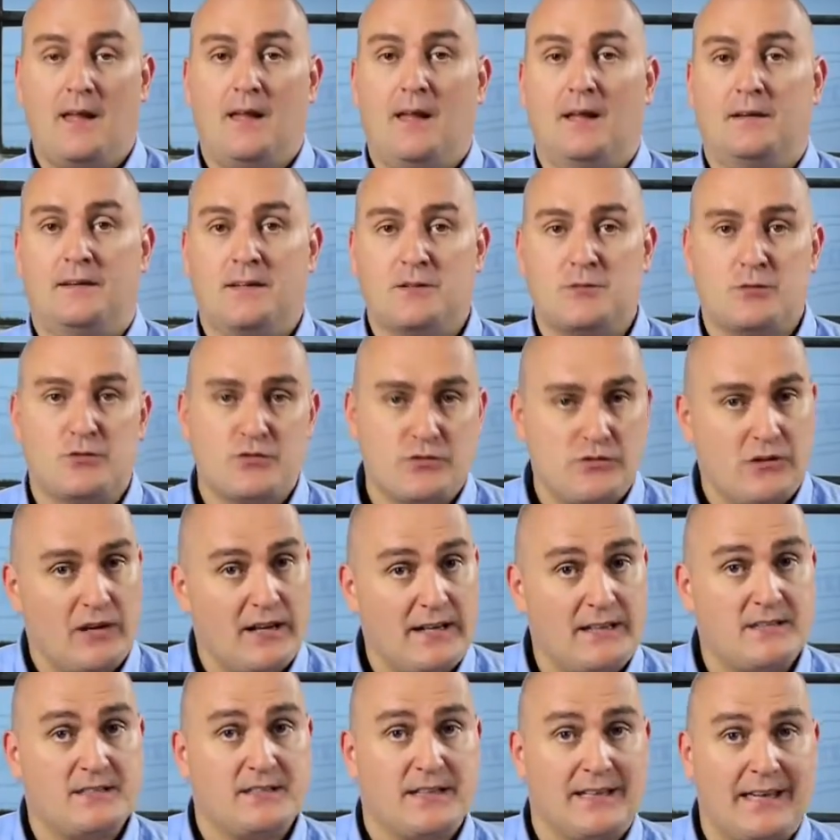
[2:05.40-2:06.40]
and this was
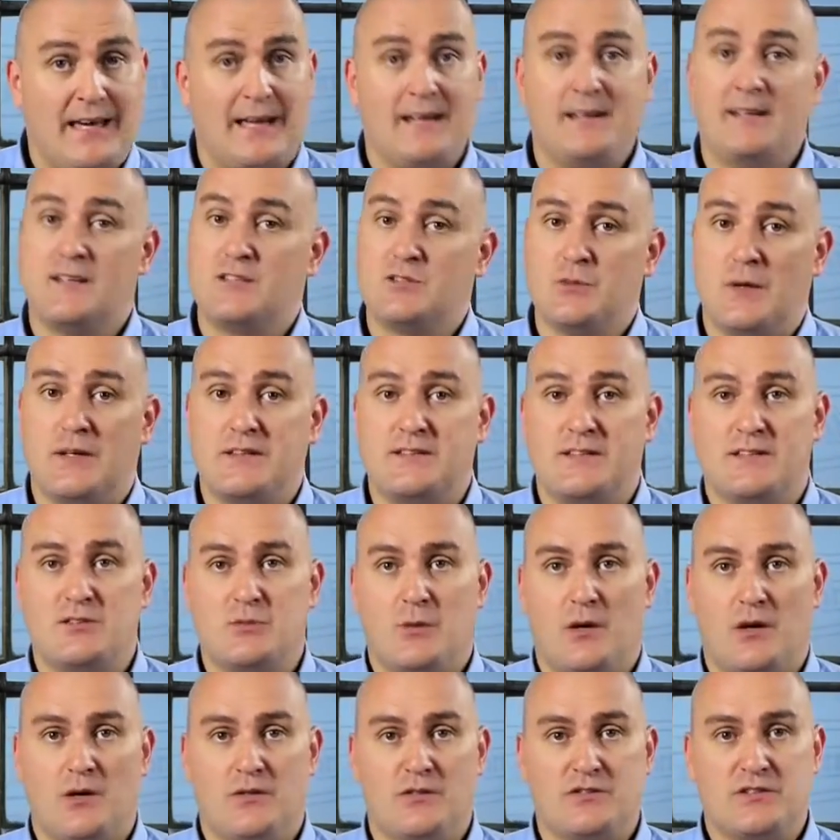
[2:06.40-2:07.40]
released again in
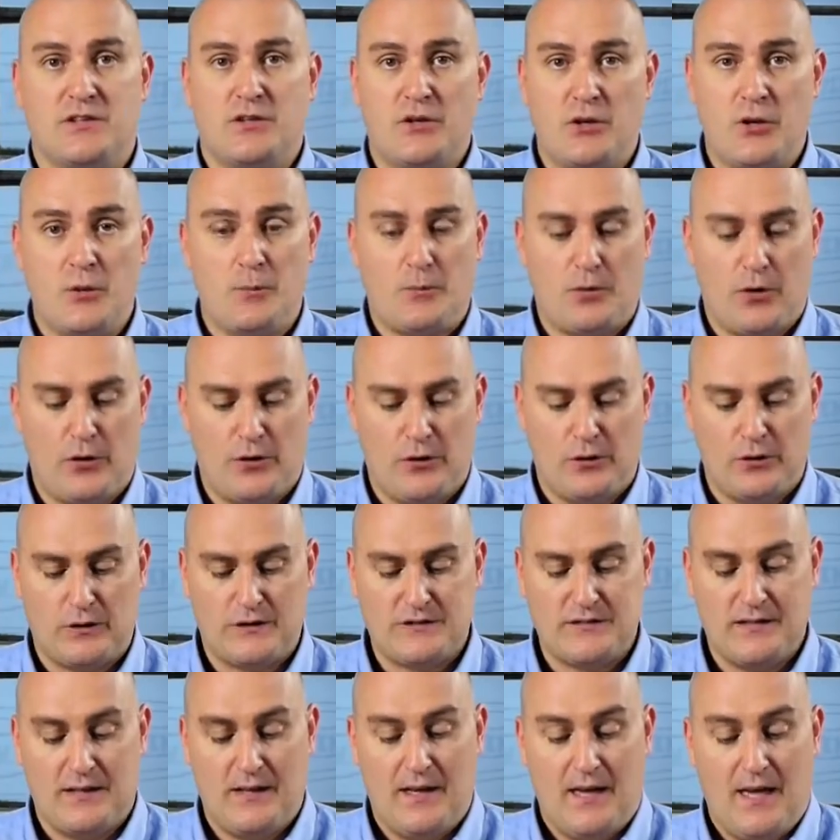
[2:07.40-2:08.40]
2012 as a new
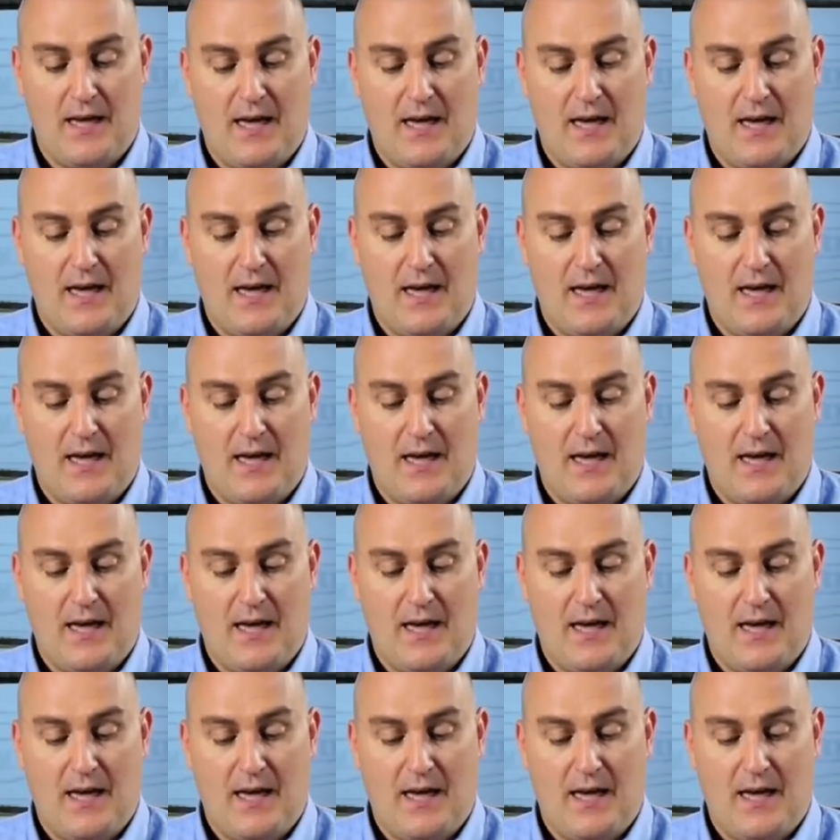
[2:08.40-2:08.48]
product,